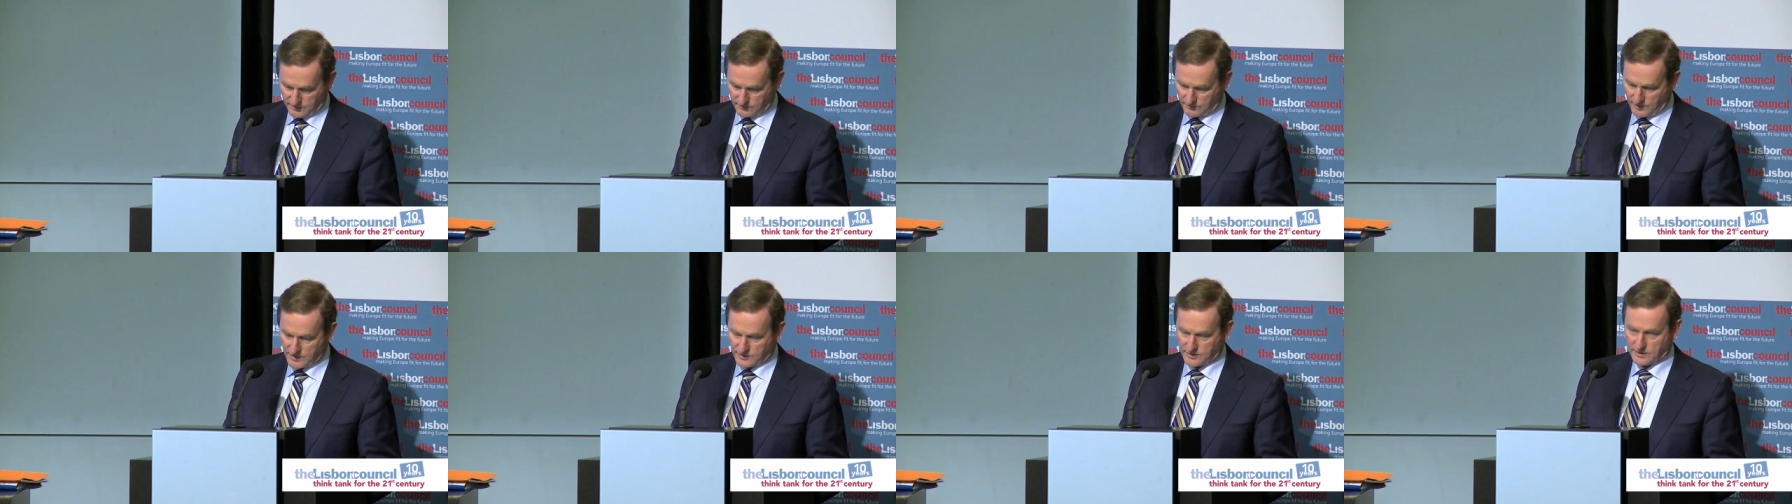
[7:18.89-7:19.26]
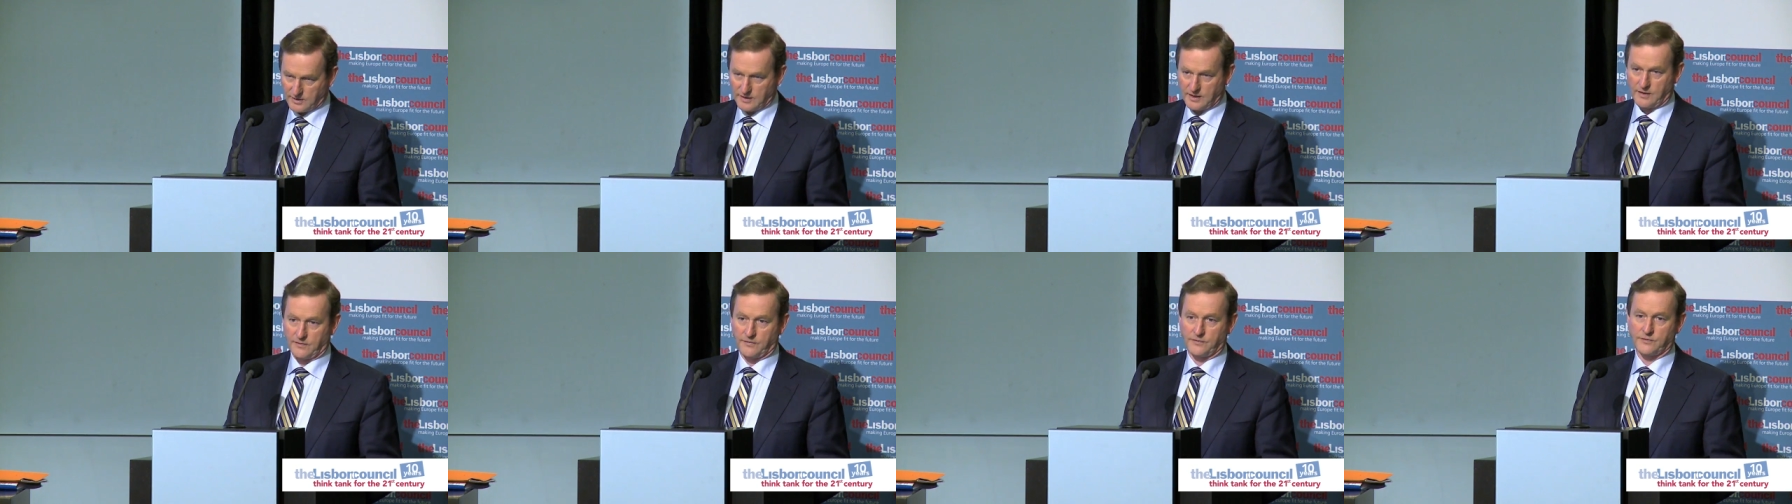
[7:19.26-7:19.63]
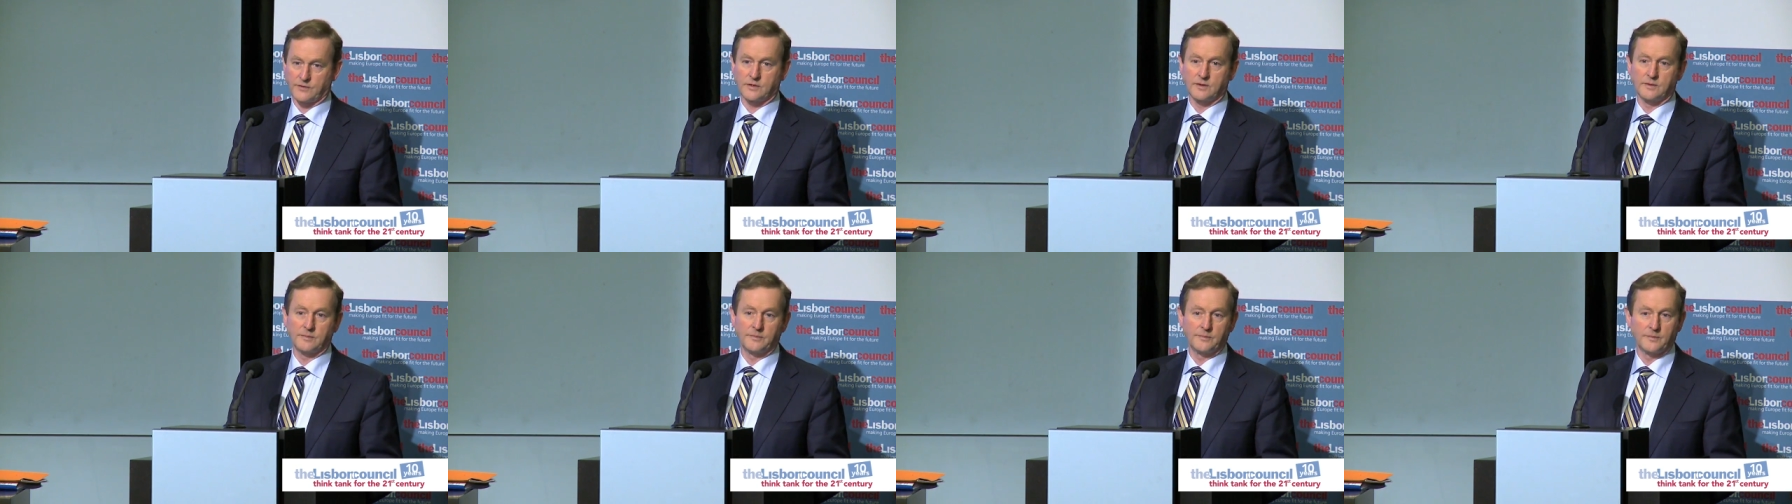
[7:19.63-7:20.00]
right and
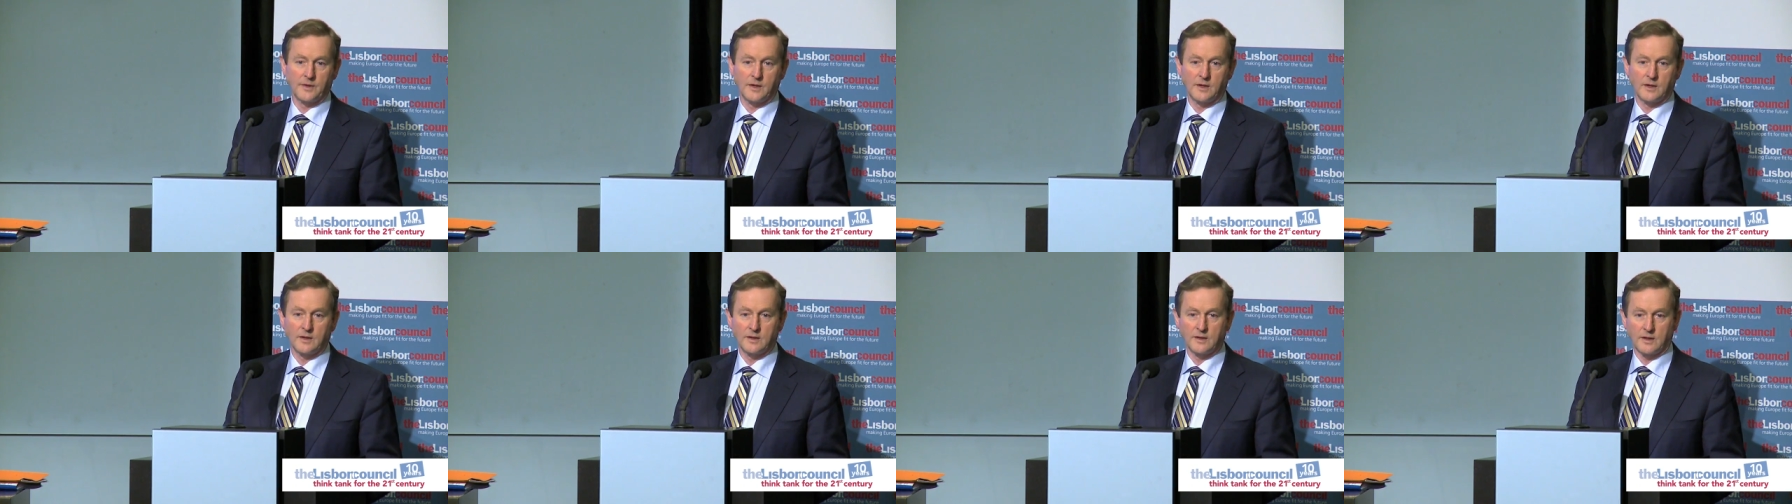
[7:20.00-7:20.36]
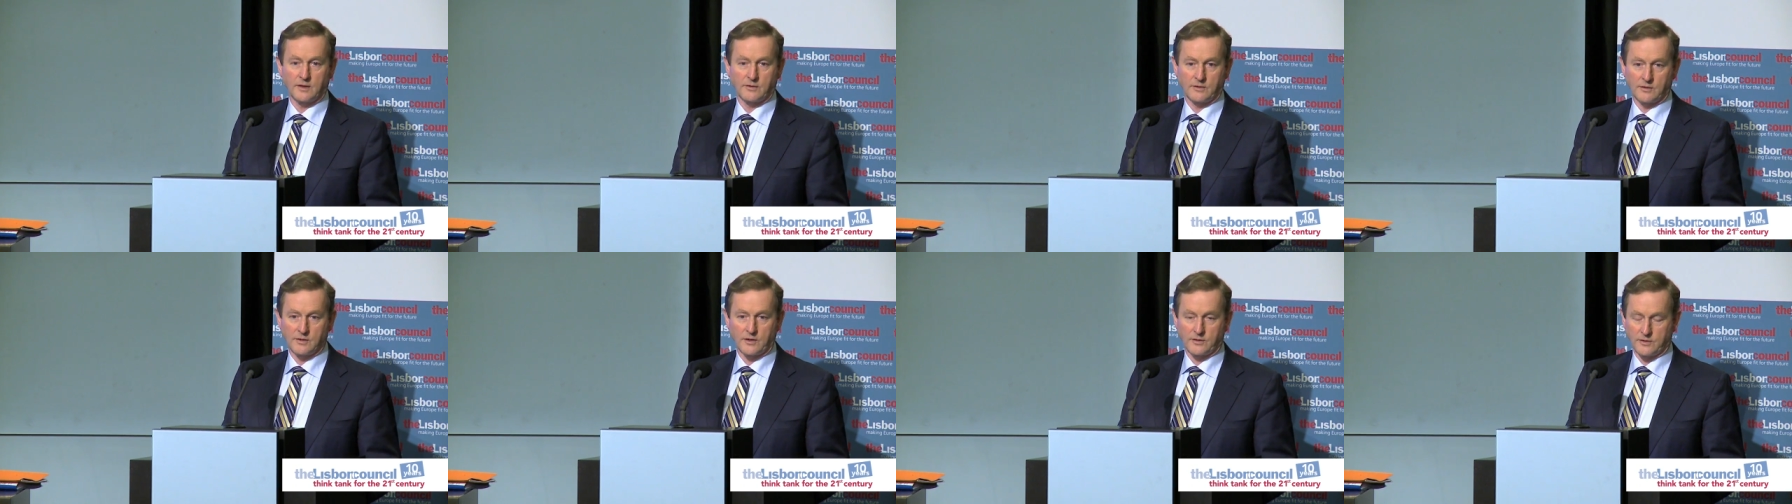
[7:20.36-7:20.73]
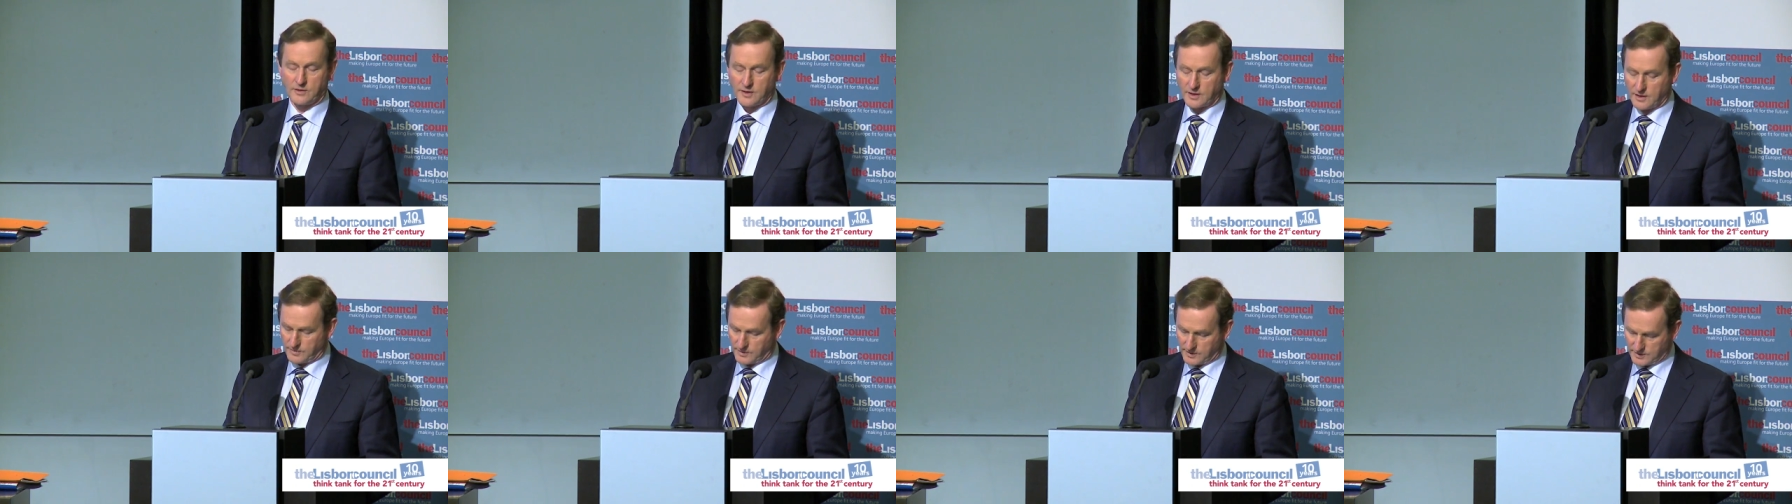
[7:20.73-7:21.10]
left that are not
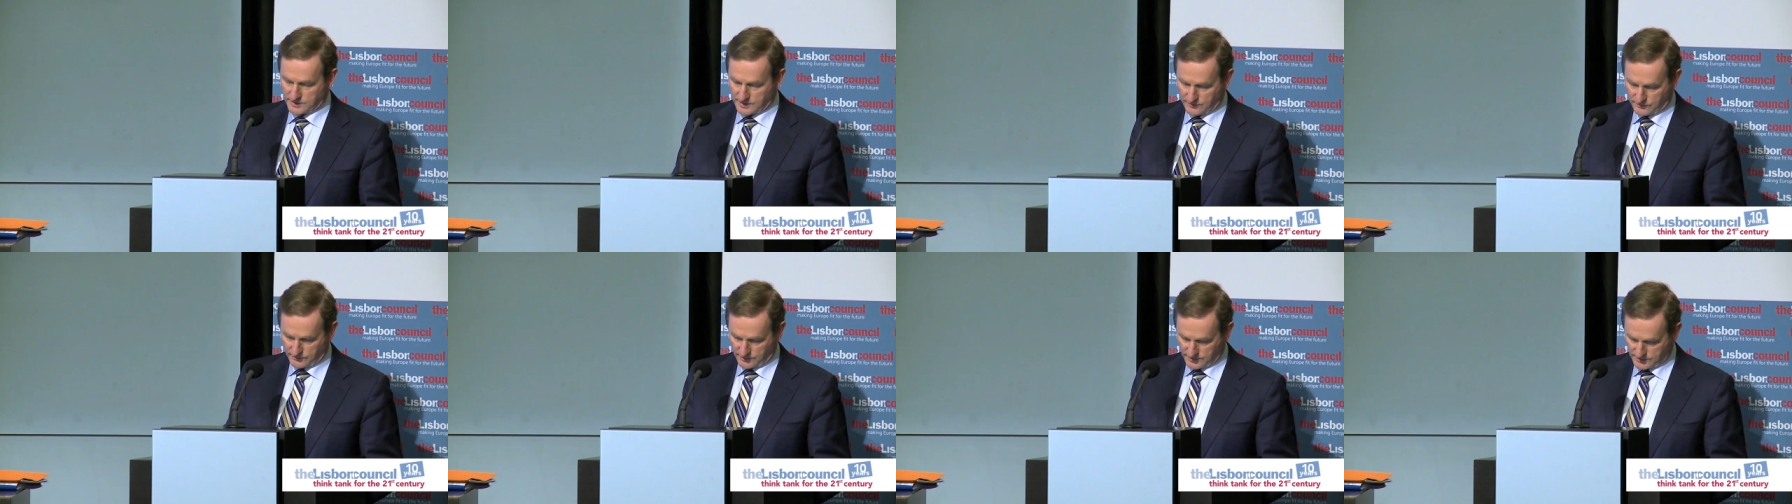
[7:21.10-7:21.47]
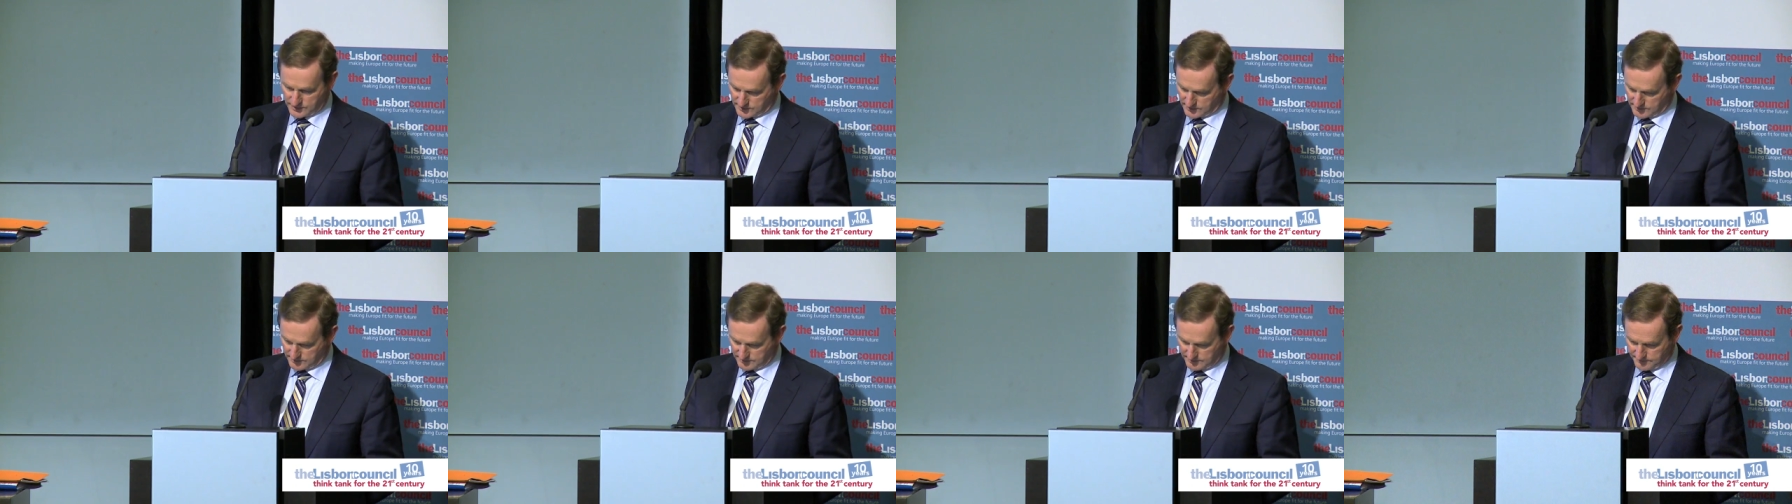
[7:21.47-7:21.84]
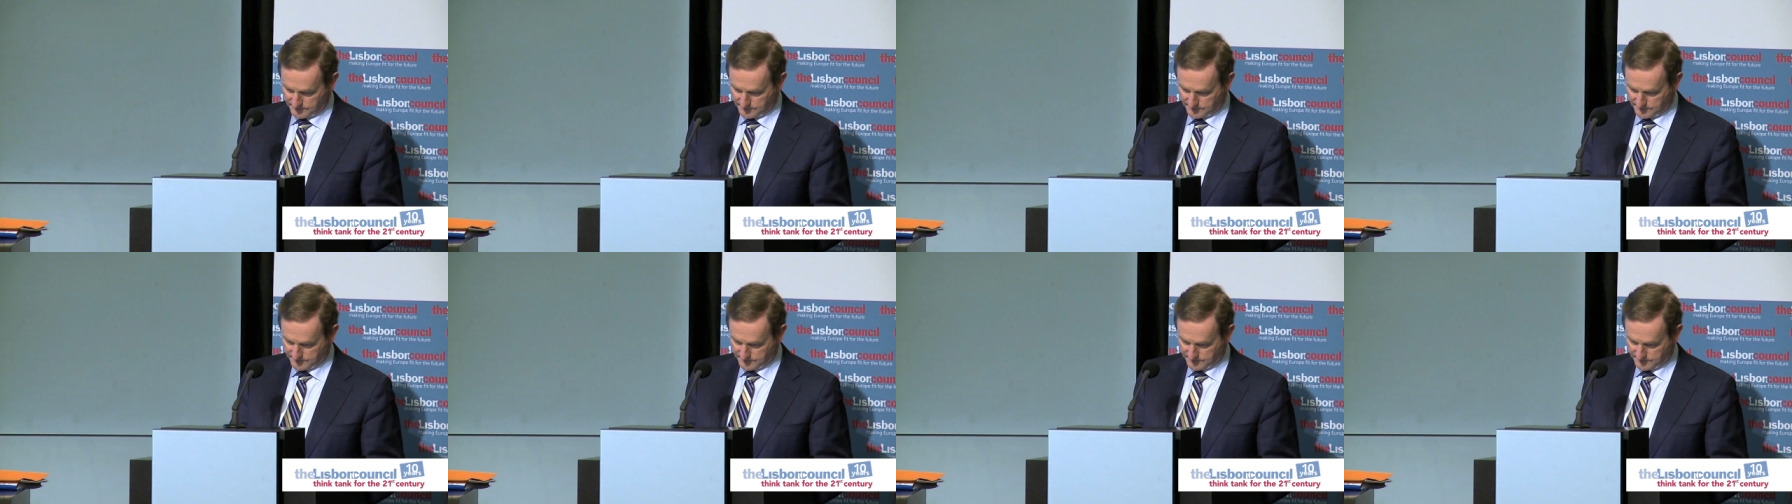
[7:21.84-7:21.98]
in anybody's interests.